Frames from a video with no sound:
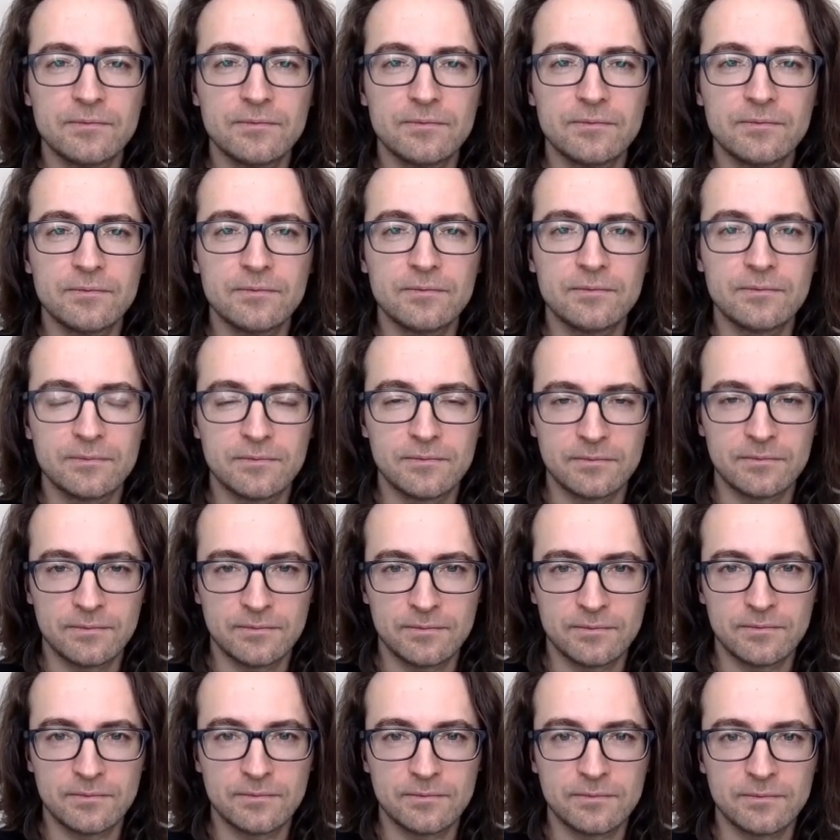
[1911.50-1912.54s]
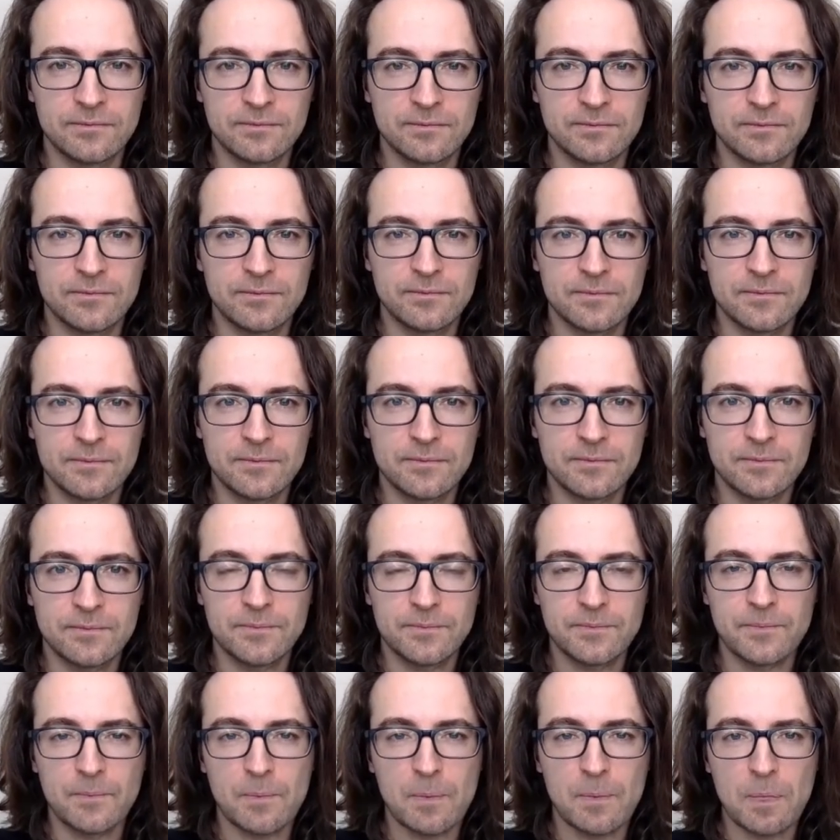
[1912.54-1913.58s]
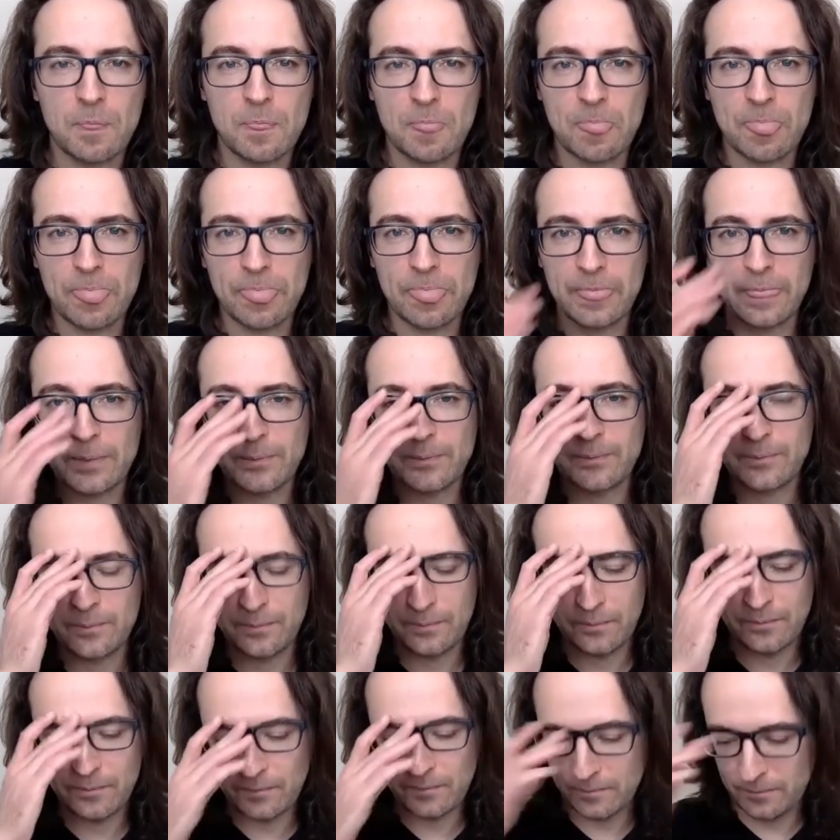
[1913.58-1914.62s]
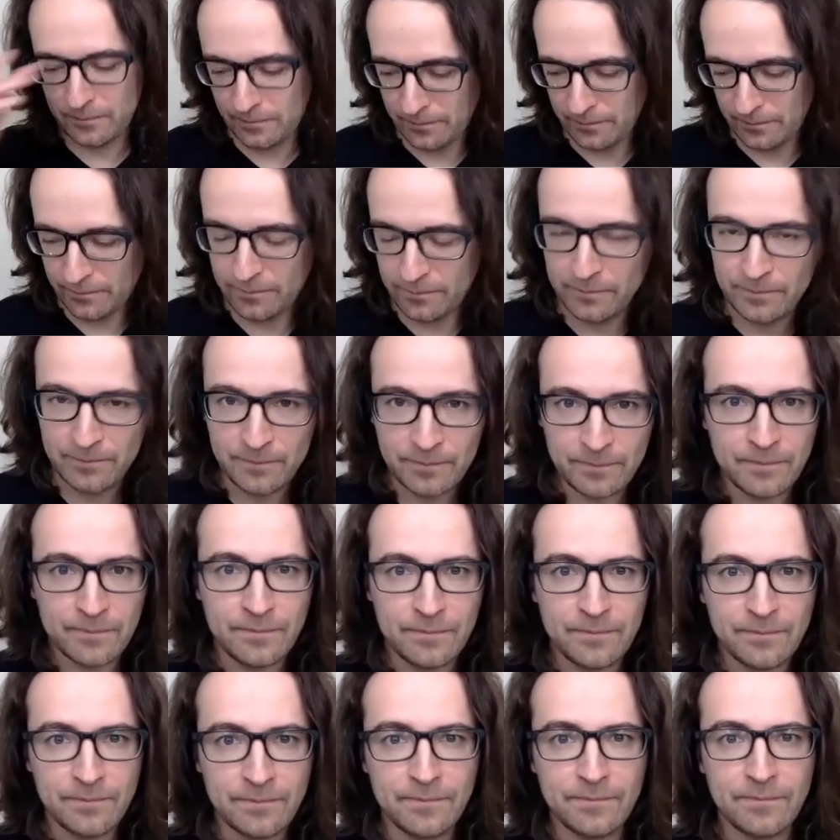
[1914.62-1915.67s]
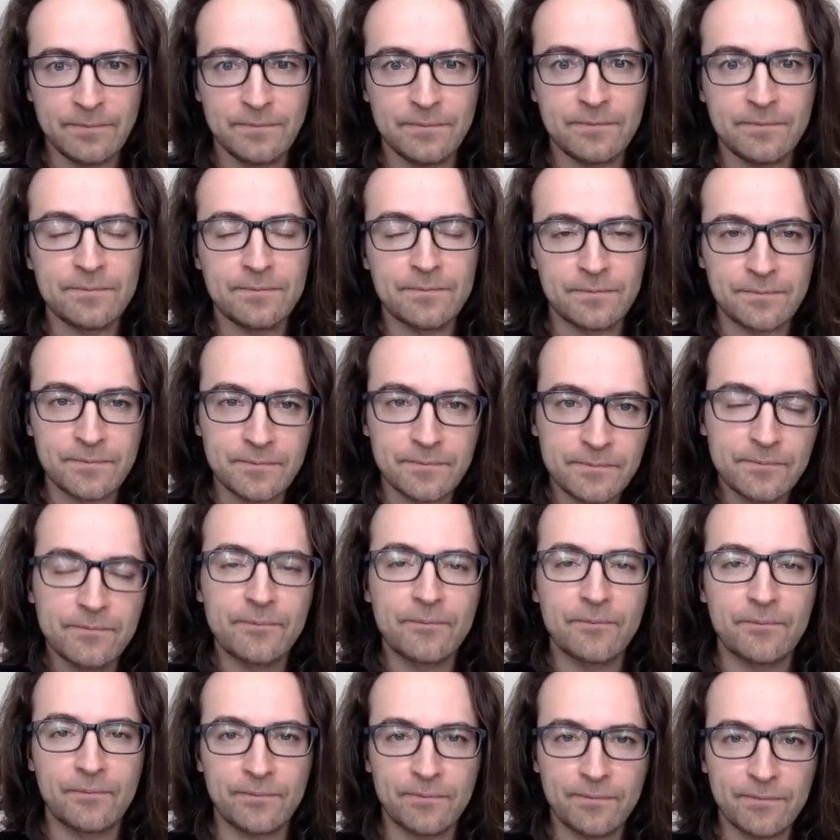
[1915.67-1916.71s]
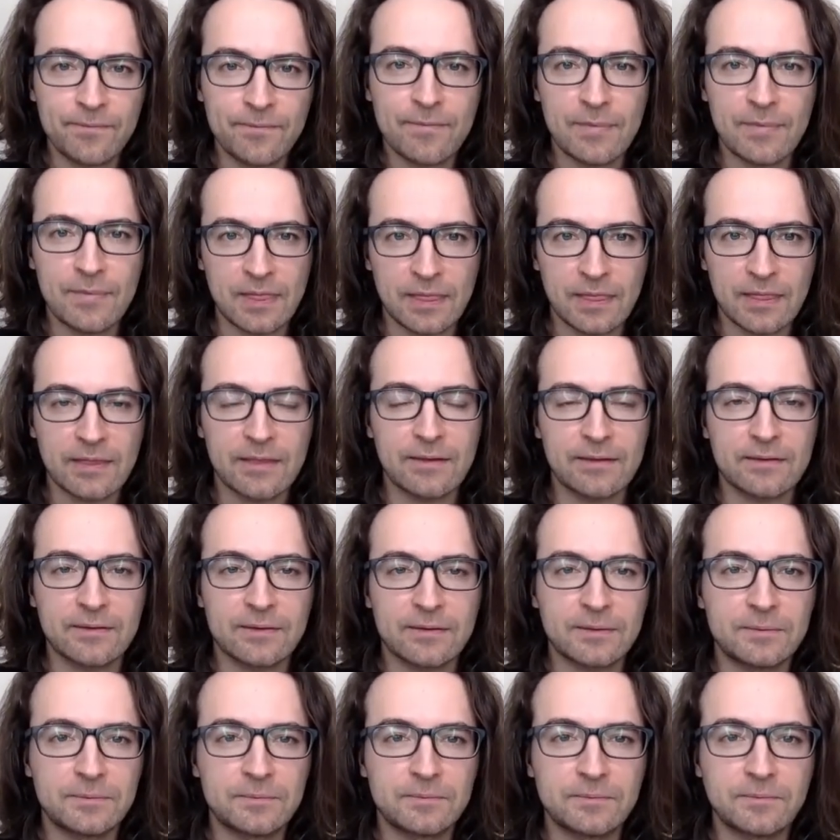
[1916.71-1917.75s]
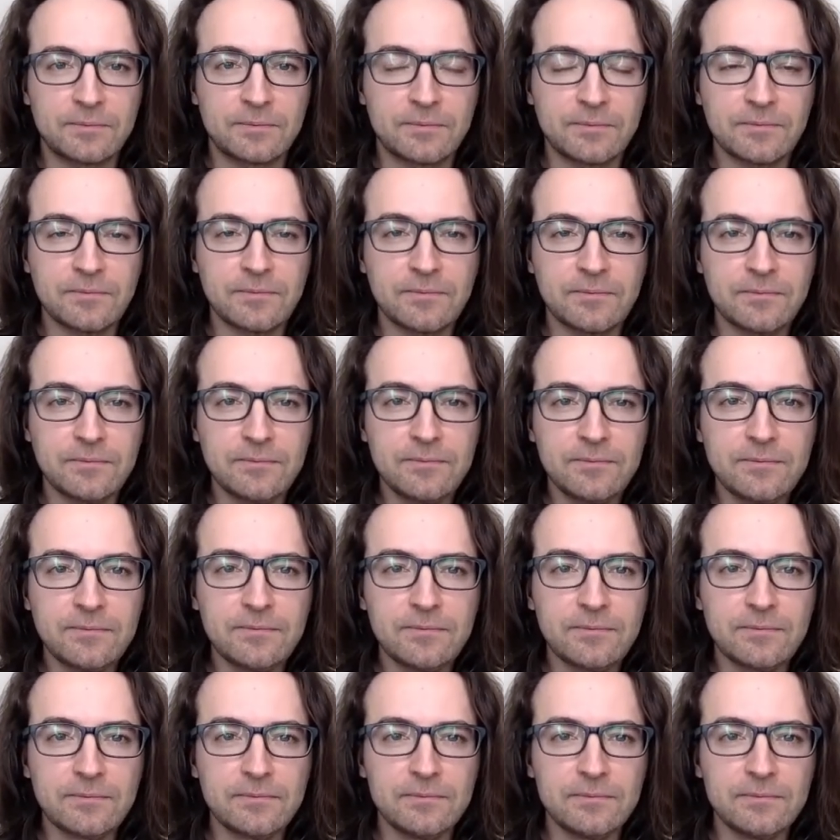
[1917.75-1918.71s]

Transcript: [no speech]